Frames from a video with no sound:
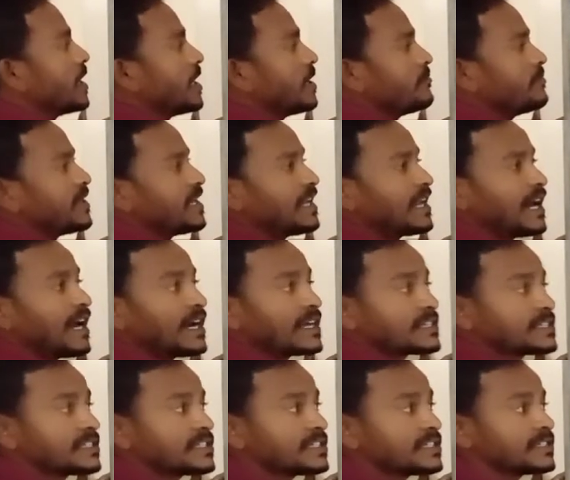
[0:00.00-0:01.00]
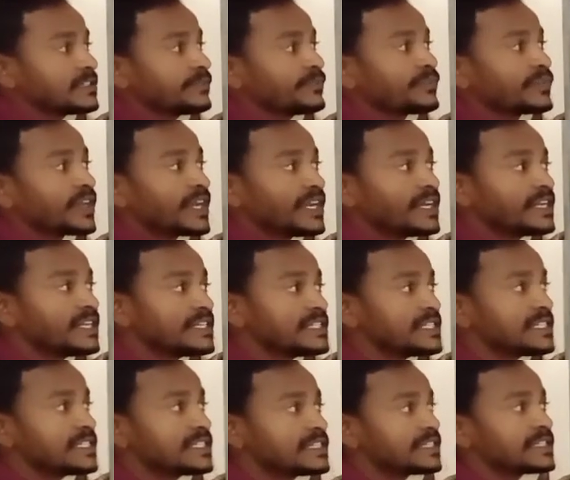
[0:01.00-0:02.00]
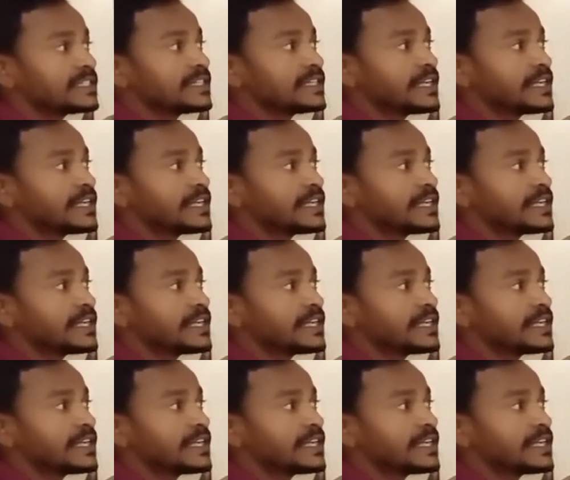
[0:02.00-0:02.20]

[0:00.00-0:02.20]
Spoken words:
If the last digit